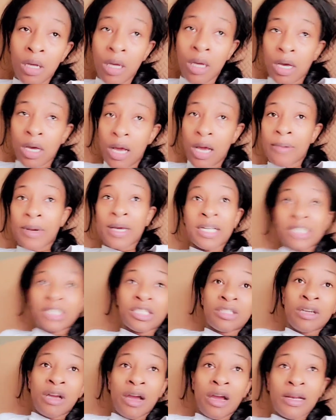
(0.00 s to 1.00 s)
gonna
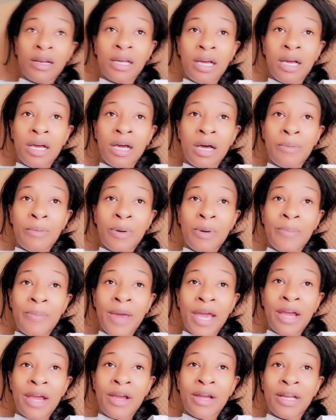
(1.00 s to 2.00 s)
start
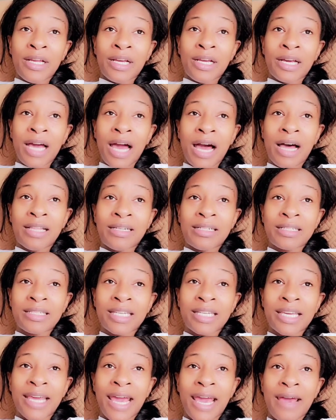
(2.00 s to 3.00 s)
preparing collards
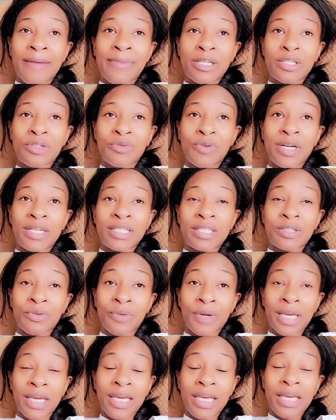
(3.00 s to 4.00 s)
and cabbage once a
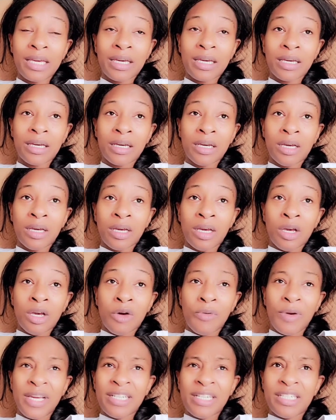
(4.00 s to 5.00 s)
week,
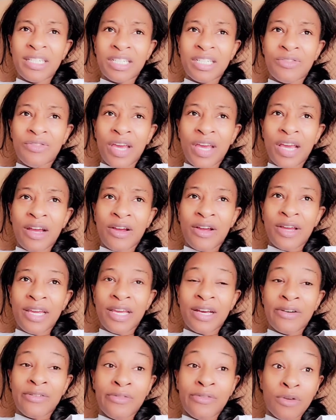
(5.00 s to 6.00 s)
which is very
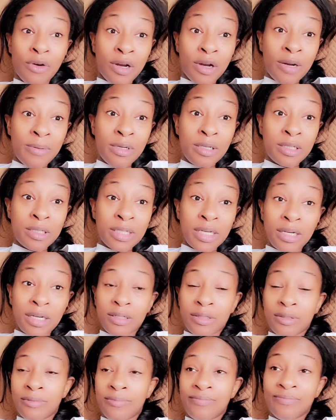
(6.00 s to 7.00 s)
affordable, so
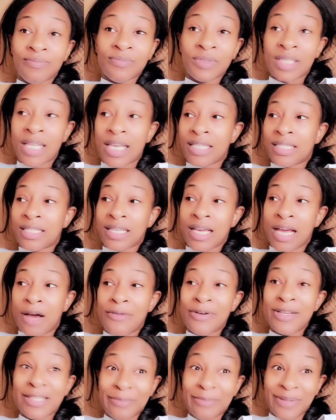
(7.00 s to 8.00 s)
that's
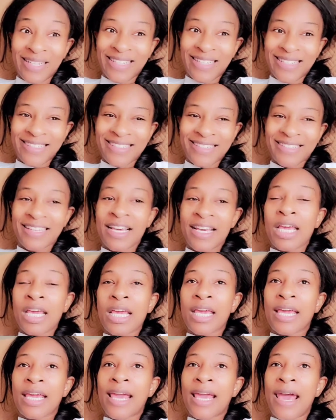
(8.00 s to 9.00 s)
always a plus.
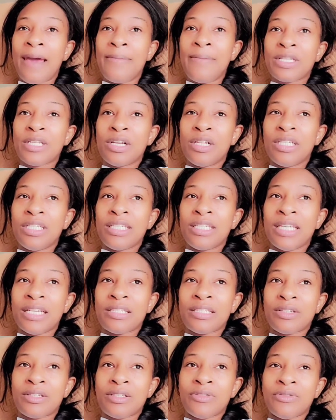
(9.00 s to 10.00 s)
And cabbage only
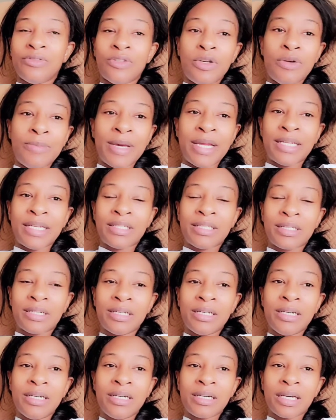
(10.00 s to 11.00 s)
takes a few minutes to
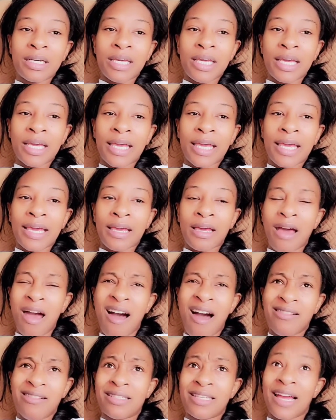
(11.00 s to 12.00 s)
cook, and
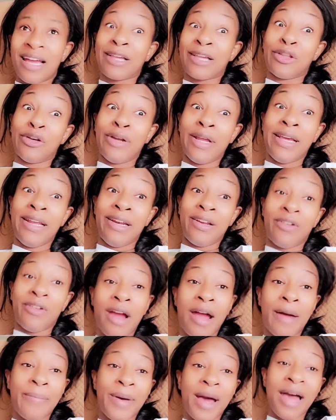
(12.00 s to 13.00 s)
collards I can throw that in a
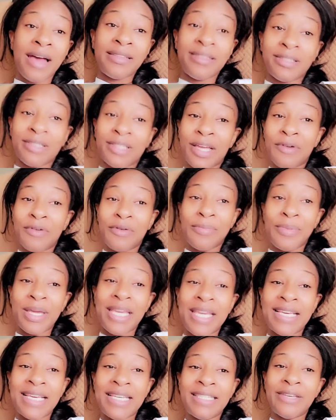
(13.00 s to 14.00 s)
crock pot, so that would be
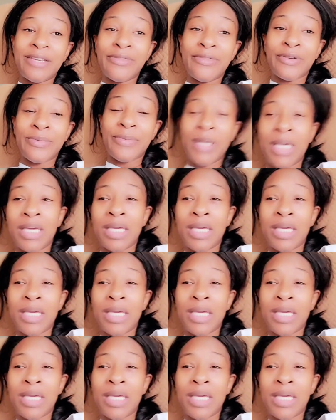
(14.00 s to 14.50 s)
easy for me.